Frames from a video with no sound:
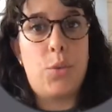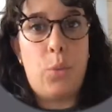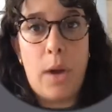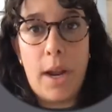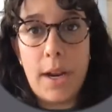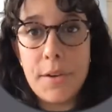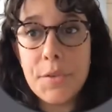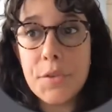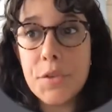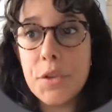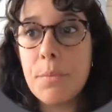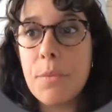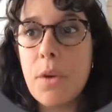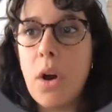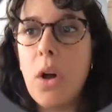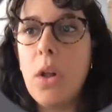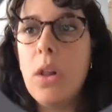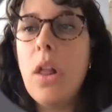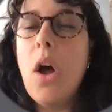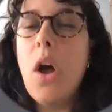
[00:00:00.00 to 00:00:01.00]
one sub
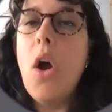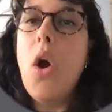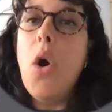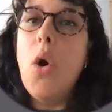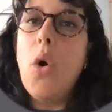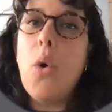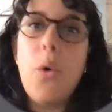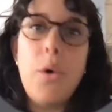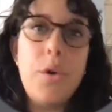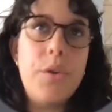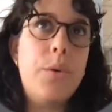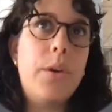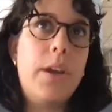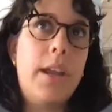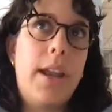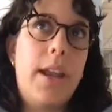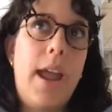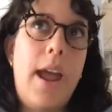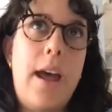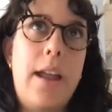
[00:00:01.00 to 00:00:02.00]
goal, or you
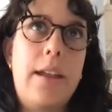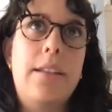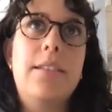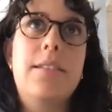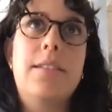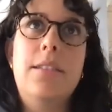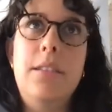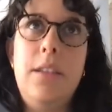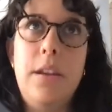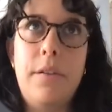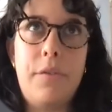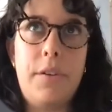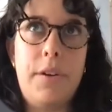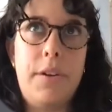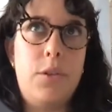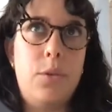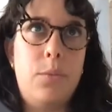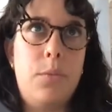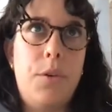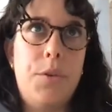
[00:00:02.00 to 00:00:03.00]
can add
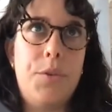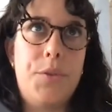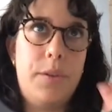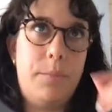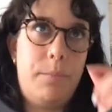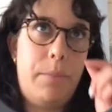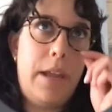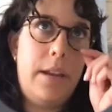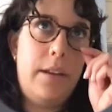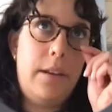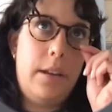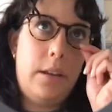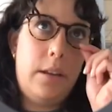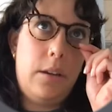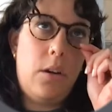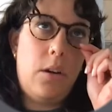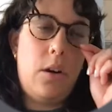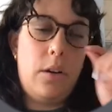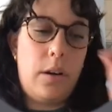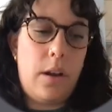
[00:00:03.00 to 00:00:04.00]
different sub goals depending
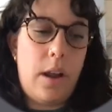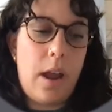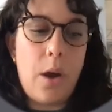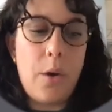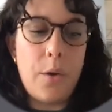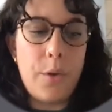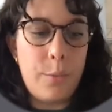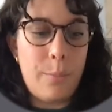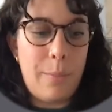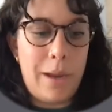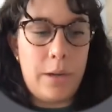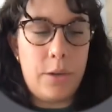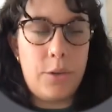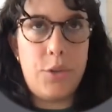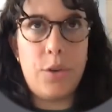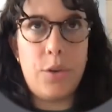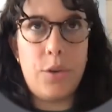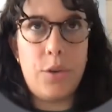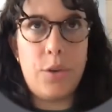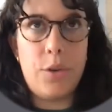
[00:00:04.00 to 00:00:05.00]
on how you
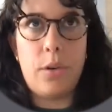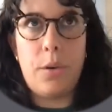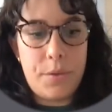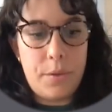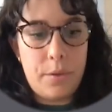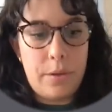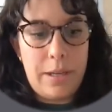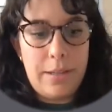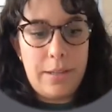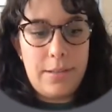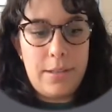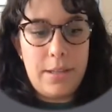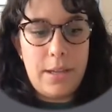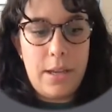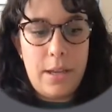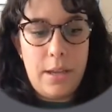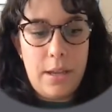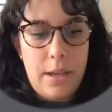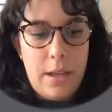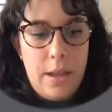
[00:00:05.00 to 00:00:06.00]
manage your goals. So let's
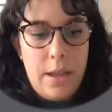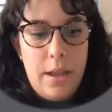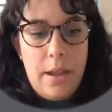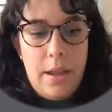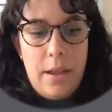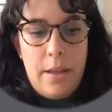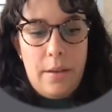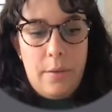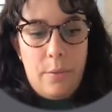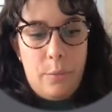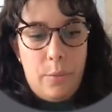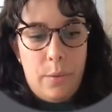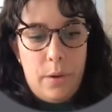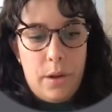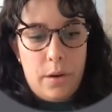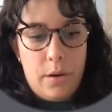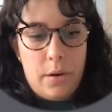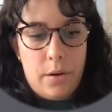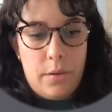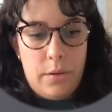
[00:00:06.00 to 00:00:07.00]
say
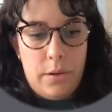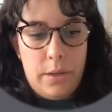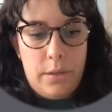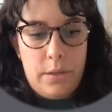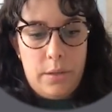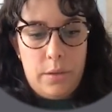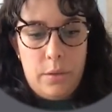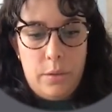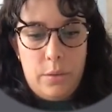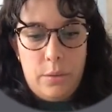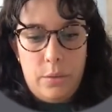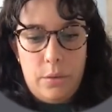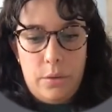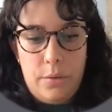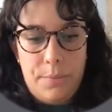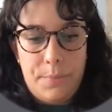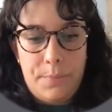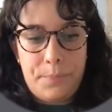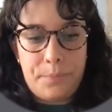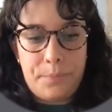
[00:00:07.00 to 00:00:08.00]
we're going to,